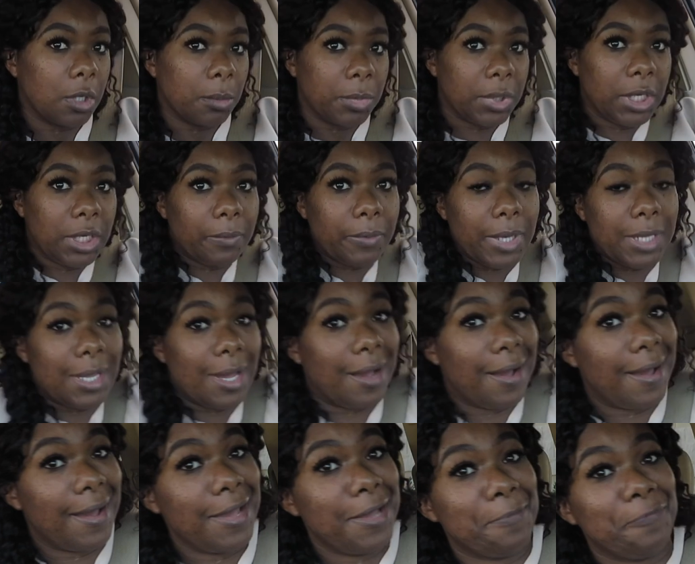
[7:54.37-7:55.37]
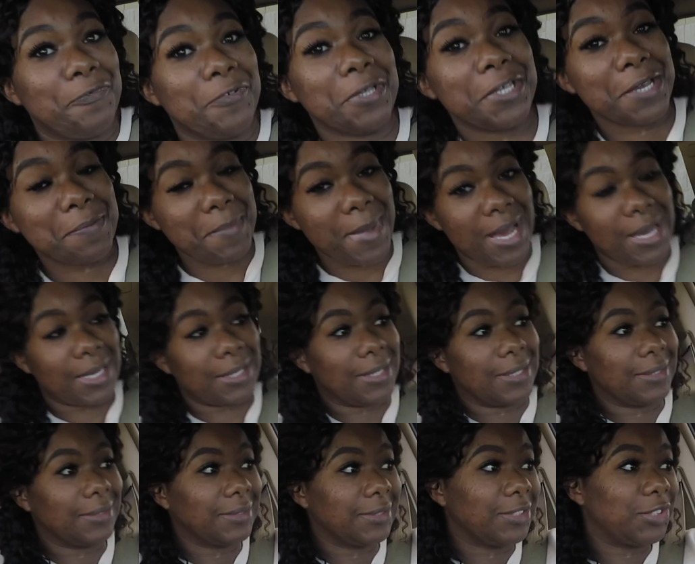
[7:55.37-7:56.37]
But anyway, y'all, I am finna get my
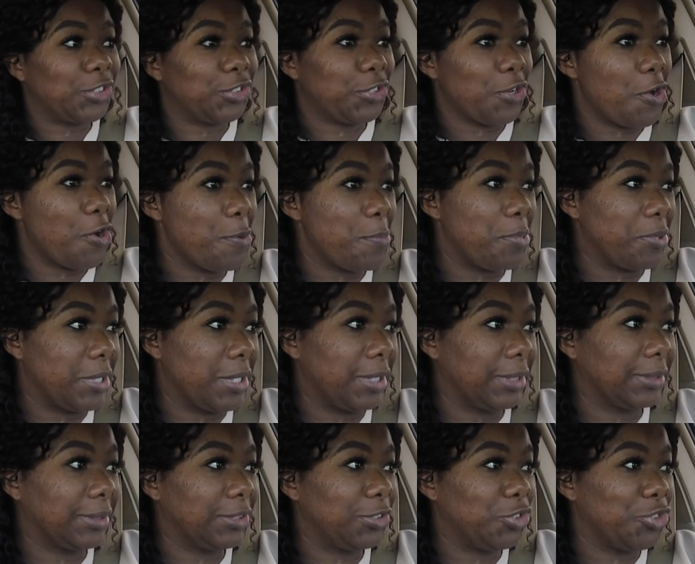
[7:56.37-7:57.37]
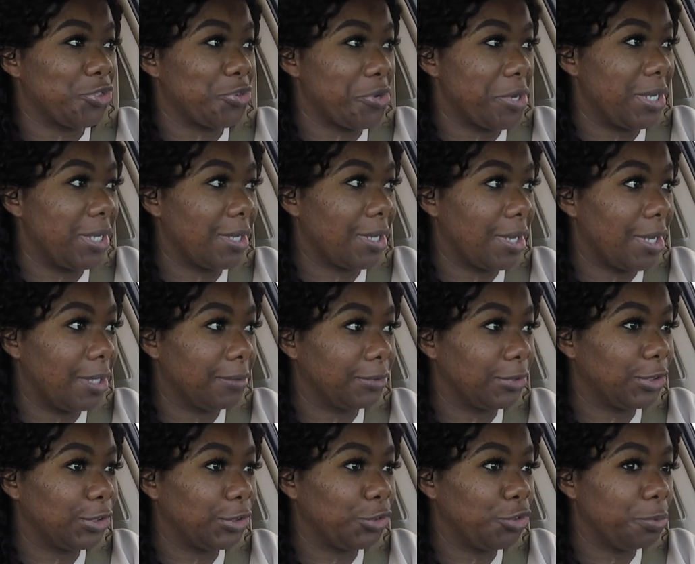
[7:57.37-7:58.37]
Starbucks drink. I'm
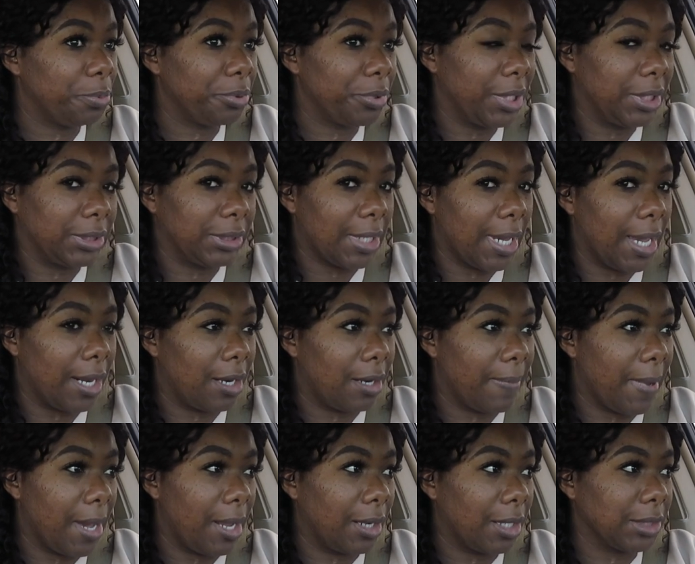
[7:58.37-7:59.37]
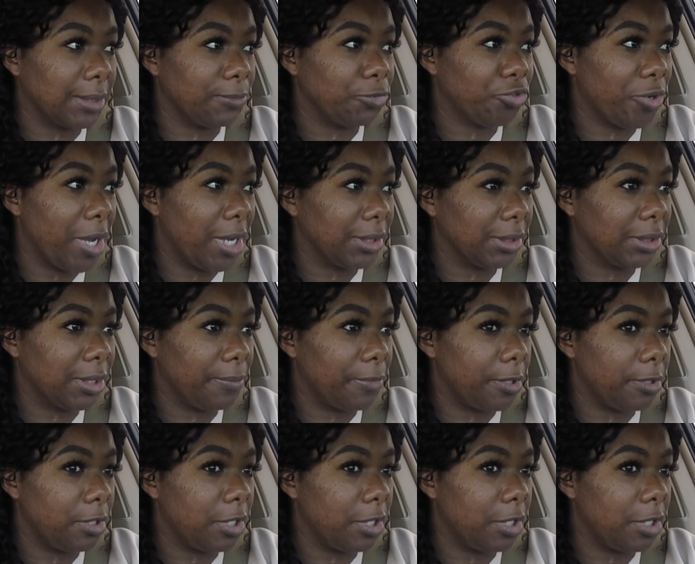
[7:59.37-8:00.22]
super excited about it because I'm trying something